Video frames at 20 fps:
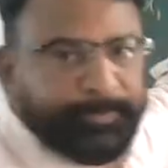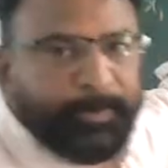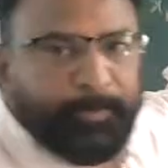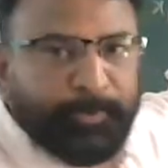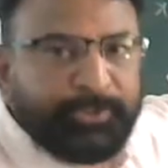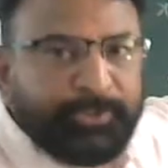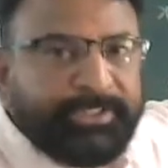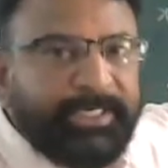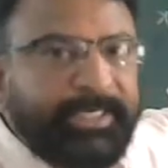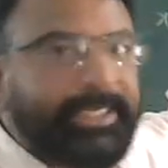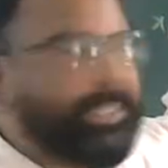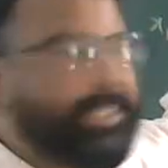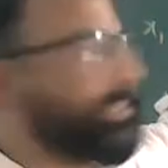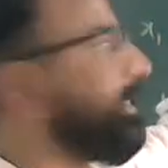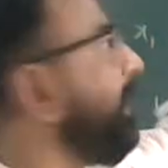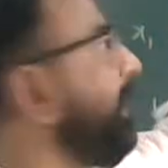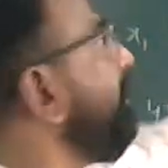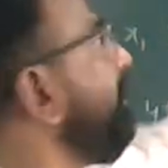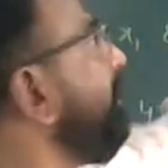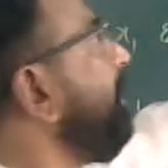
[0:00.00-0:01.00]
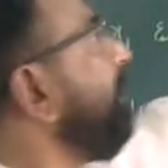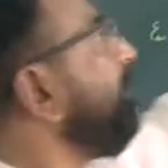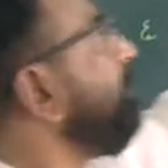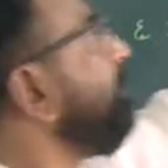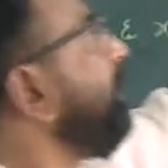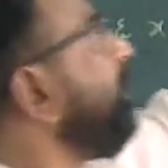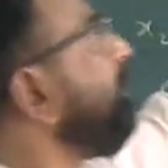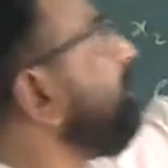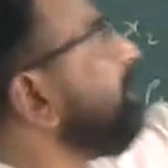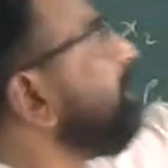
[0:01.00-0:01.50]
proportionality sign,
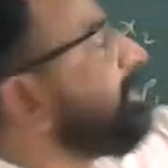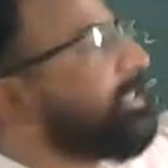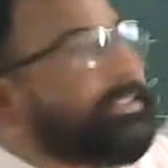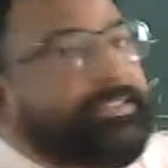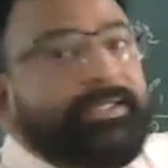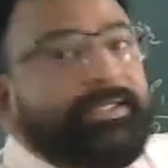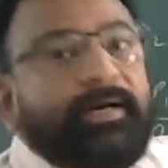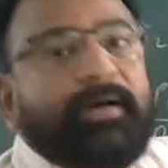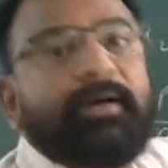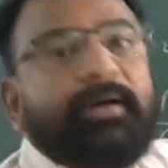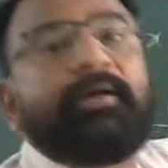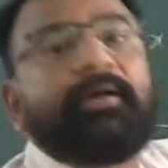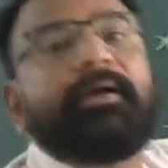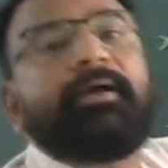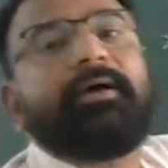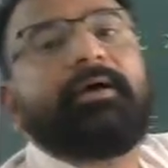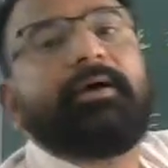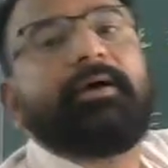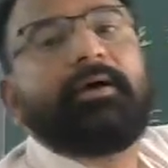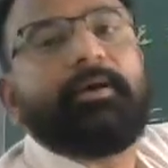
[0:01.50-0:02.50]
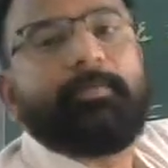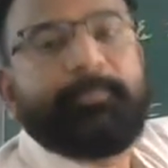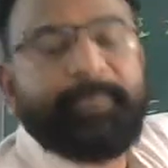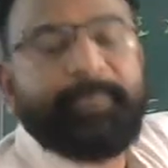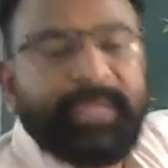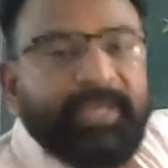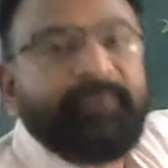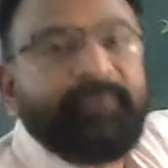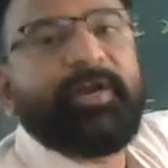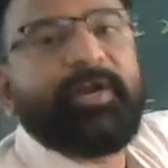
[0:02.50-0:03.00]
then this is the
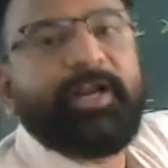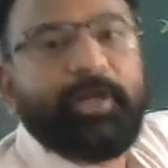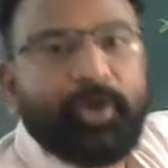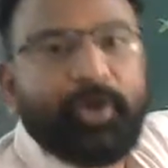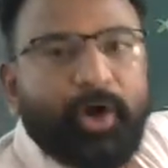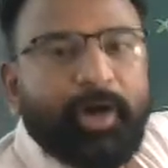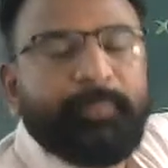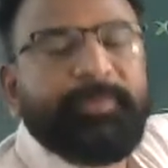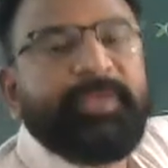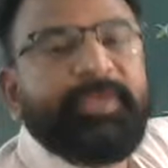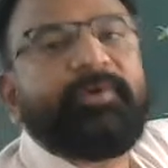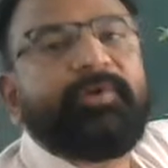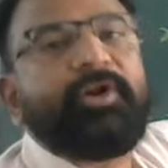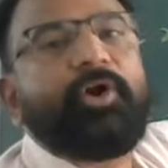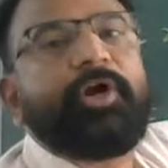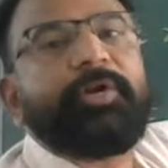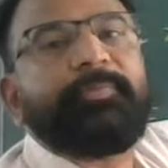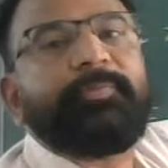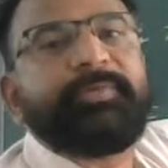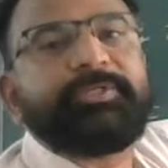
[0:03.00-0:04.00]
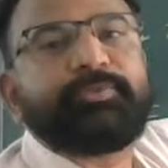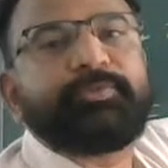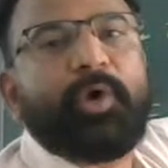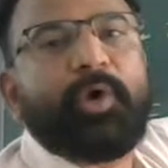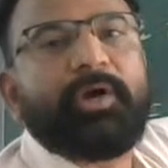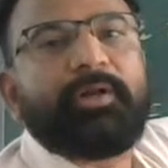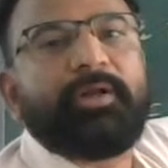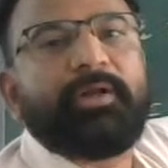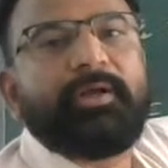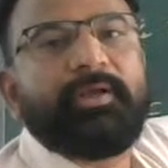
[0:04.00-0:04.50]
P1 naught. P1 naught is
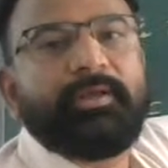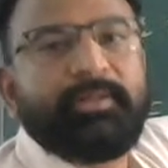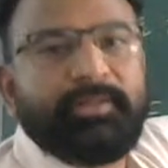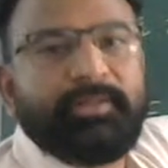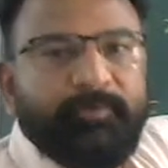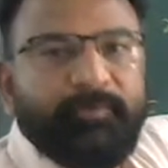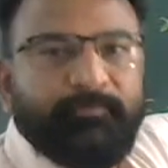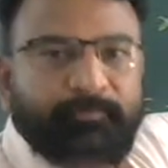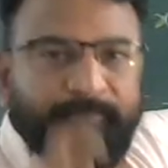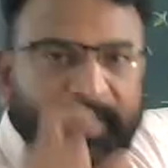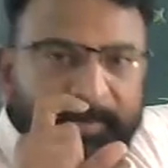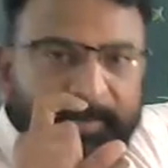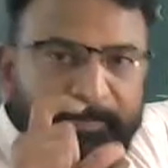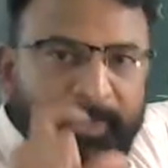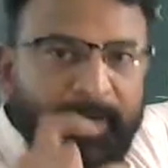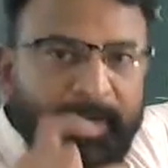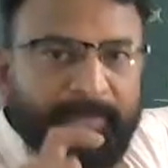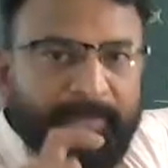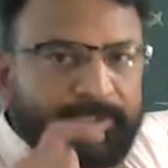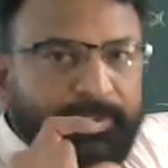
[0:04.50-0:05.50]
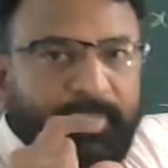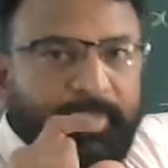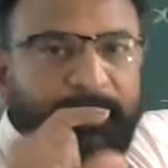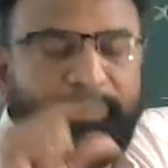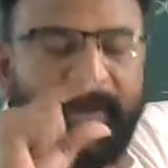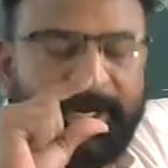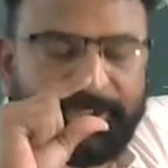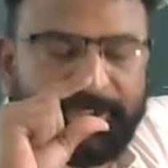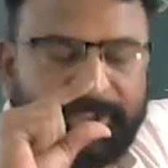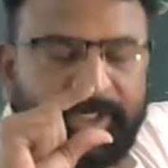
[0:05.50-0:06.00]
what? The
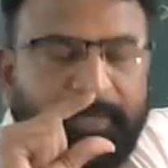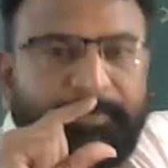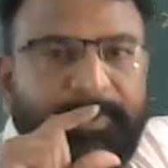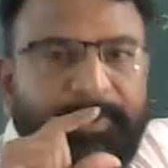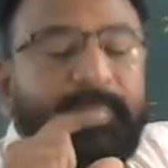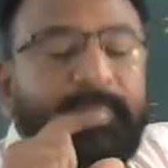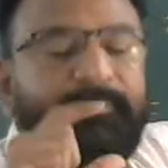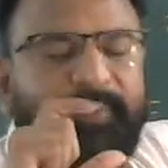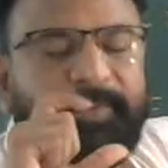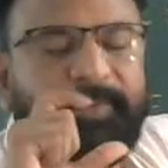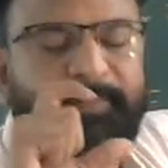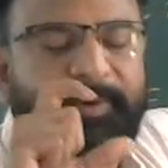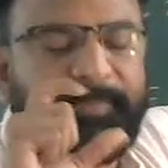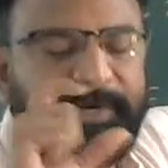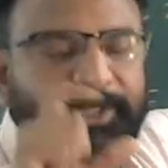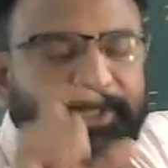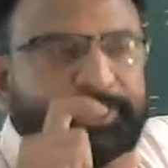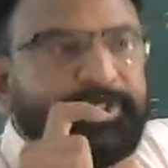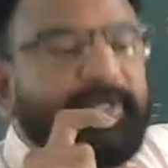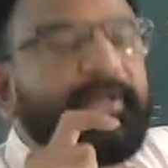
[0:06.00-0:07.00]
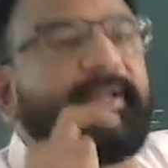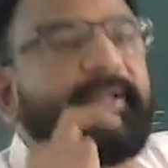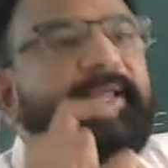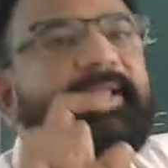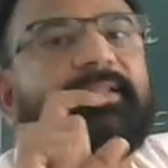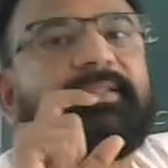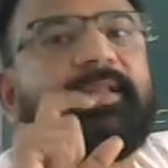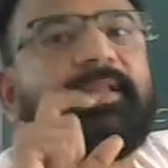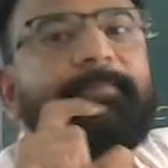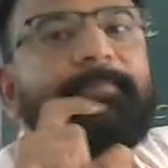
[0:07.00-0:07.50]
partial vapor pressure
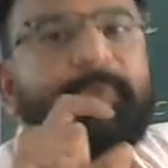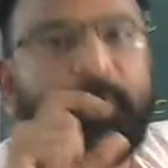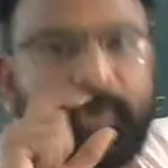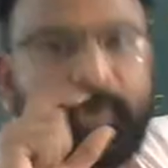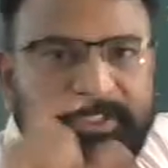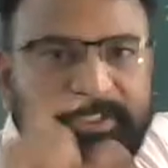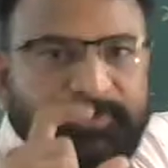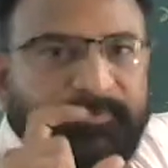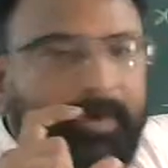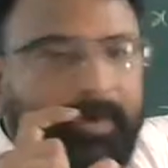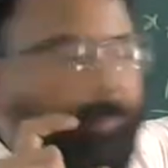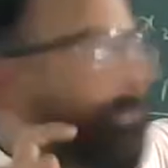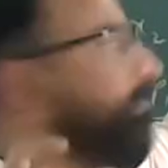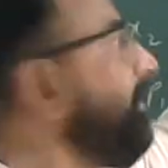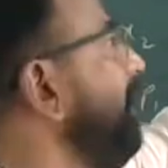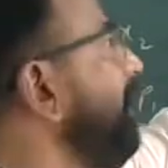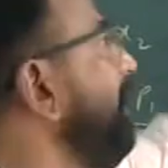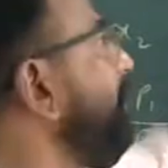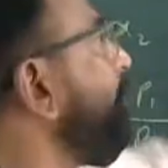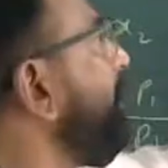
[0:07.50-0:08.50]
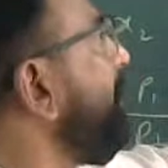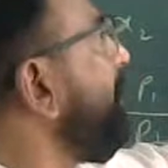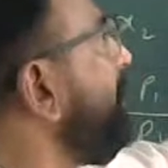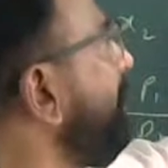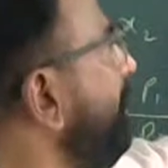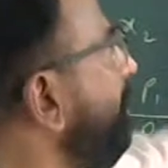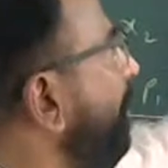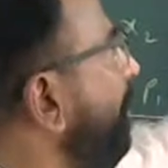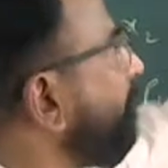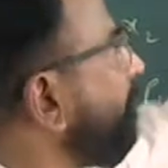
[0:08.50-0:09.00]
in the purest form of
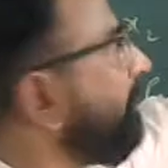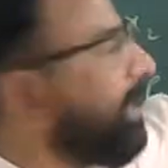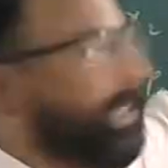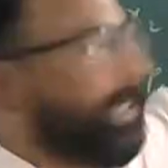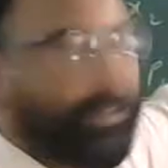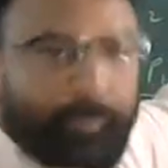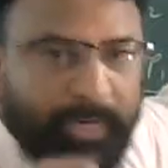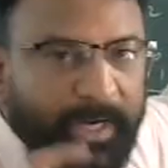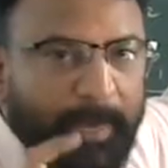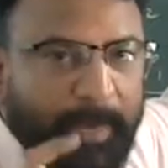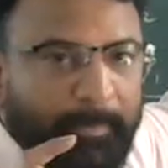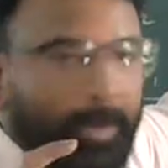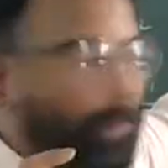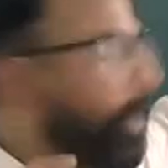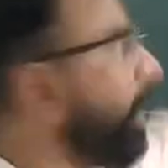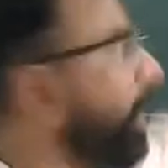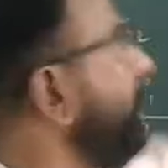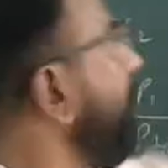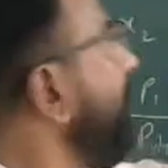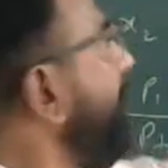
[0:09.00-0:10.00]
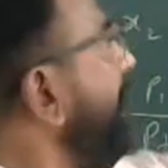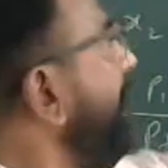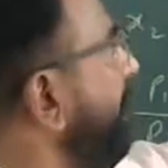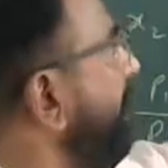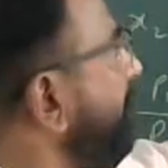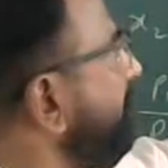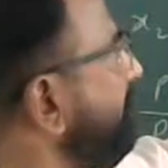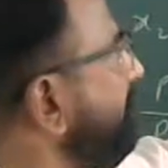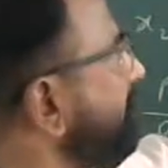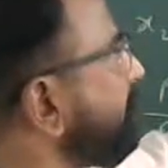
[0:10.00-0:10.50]
the liquid number 1,
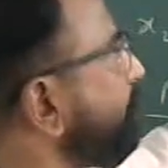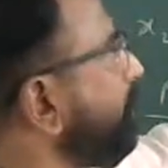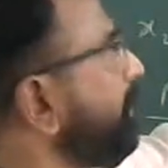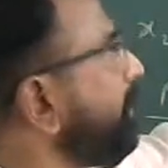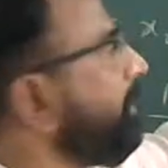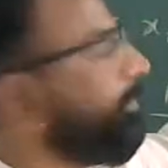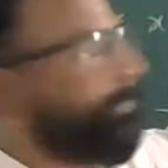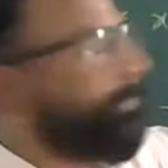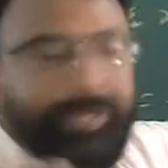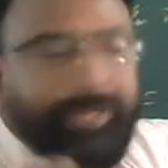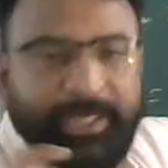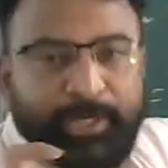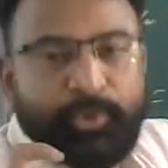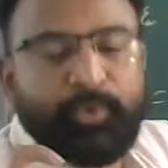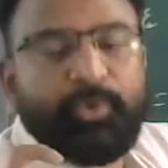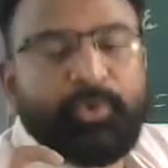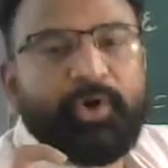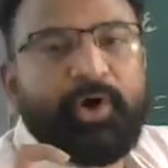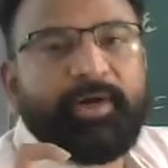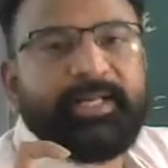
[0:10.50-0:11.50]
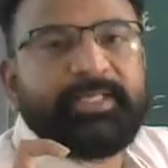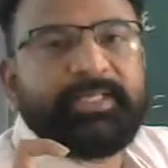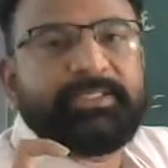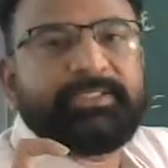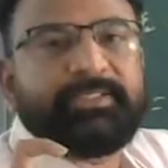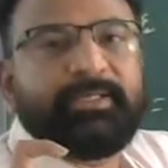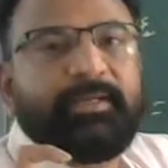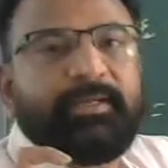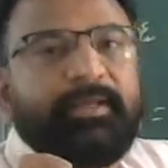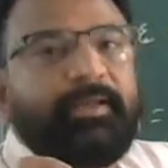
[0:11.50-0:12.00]
and this one P2 naught
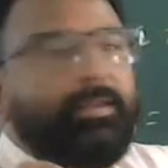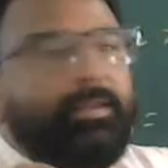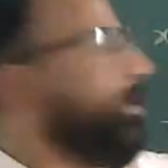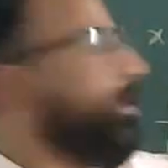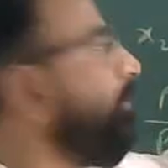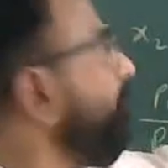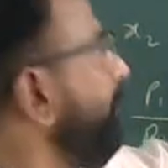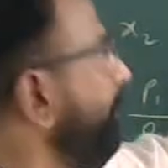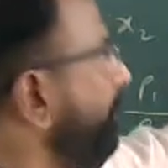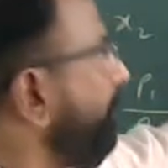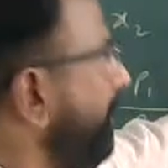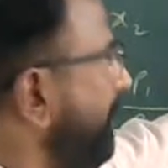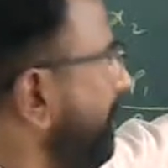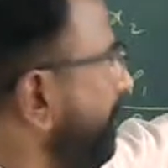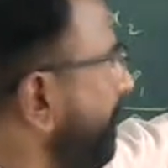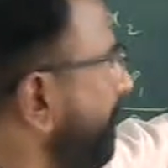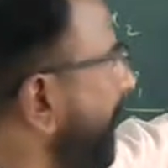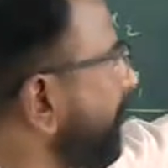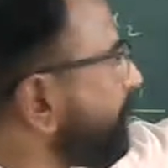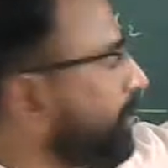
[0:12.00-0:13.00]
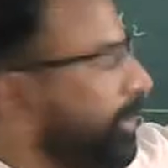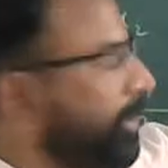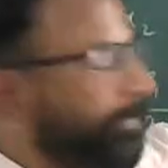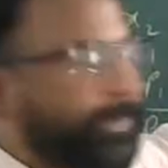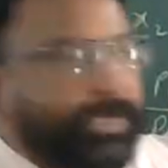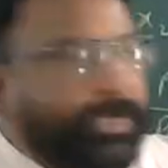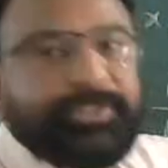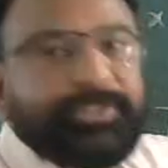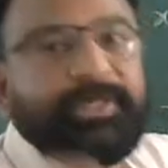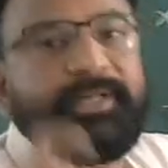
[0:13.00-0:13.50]
is the partial
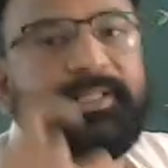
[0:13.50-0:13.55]
pressure